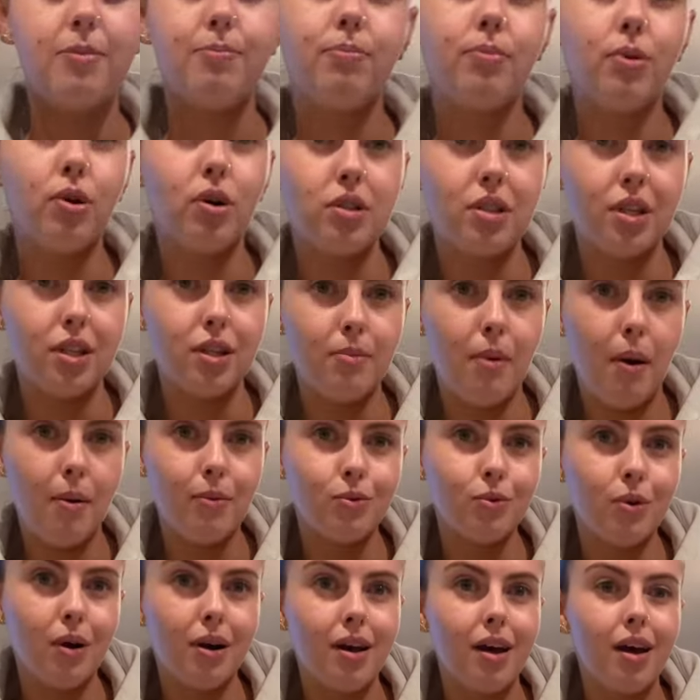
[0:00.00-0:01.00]
buzz at the moment.
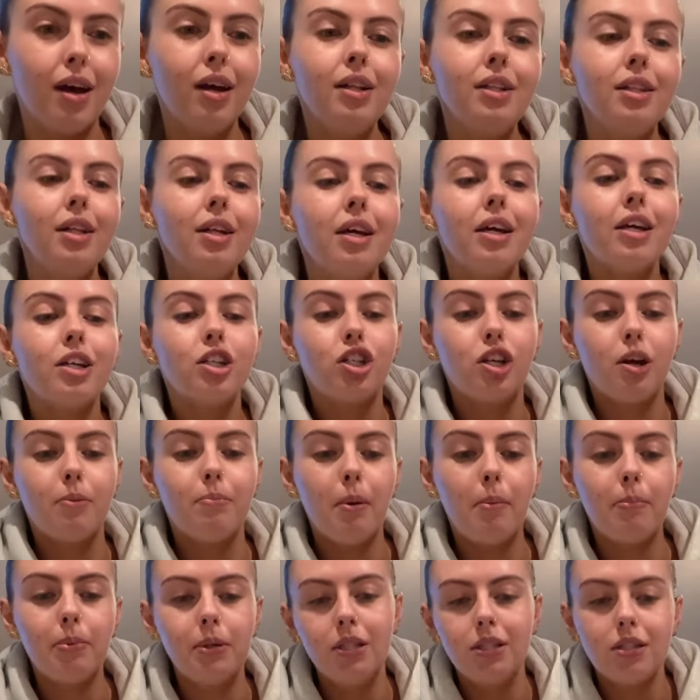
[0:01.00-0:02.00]
We're on a chipper
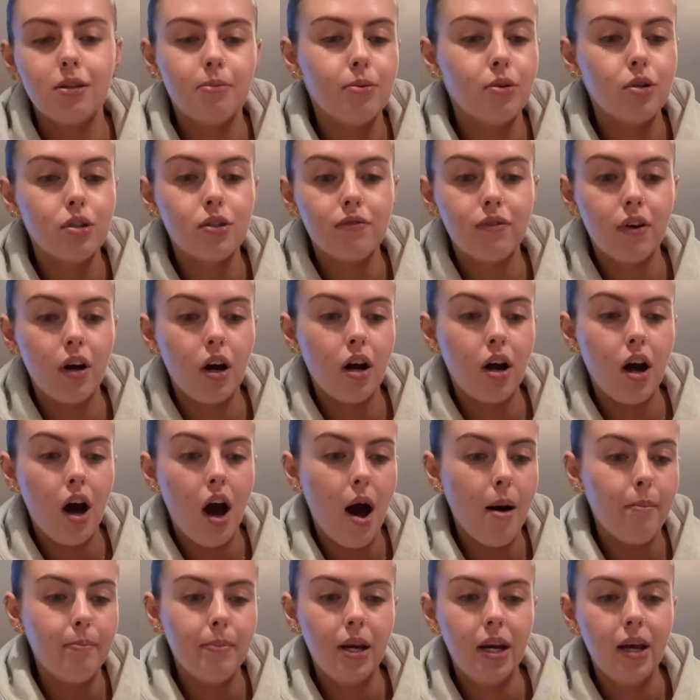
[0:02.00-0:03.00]
pizza buzz for a
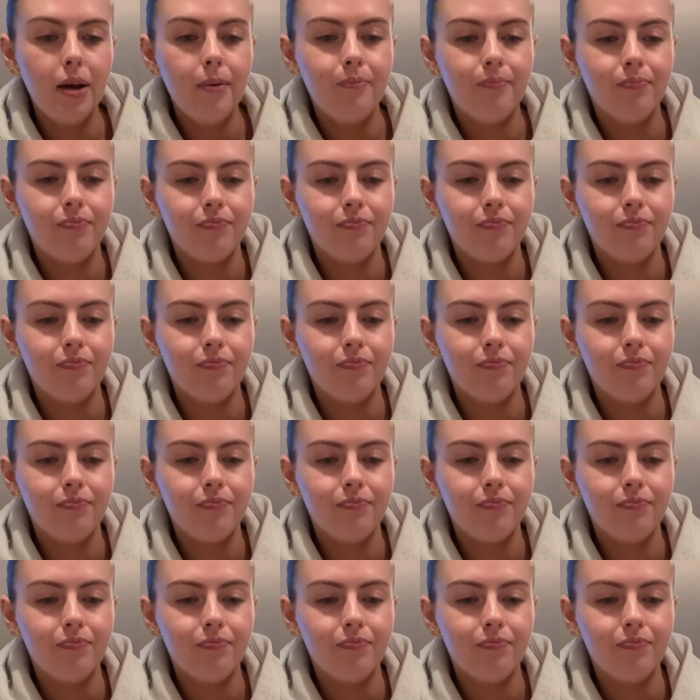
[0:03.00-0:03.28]
hot minute.